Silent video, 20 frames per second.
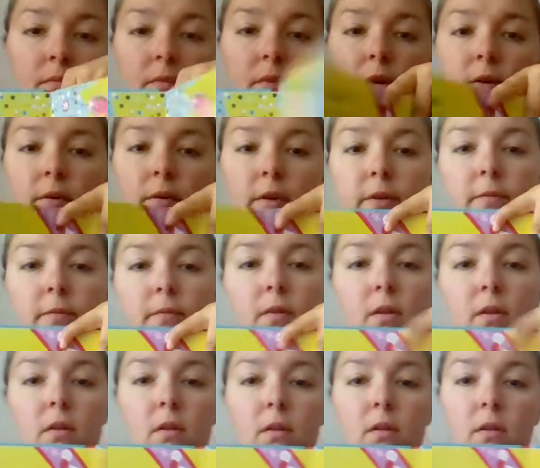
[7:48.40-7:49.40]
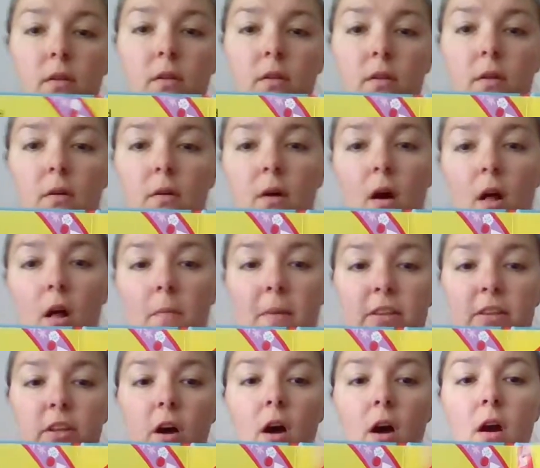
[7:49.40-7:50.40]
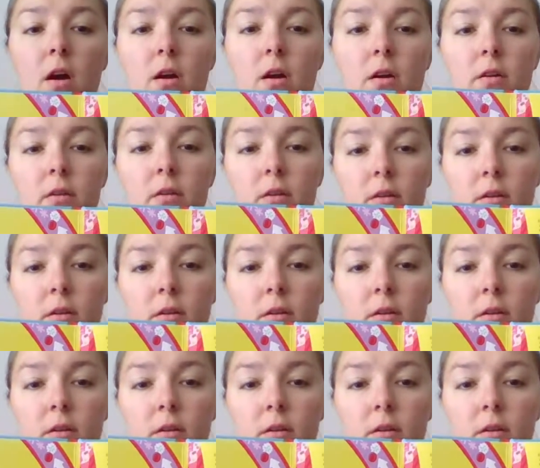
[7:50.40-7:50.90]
Okay. All about the heart.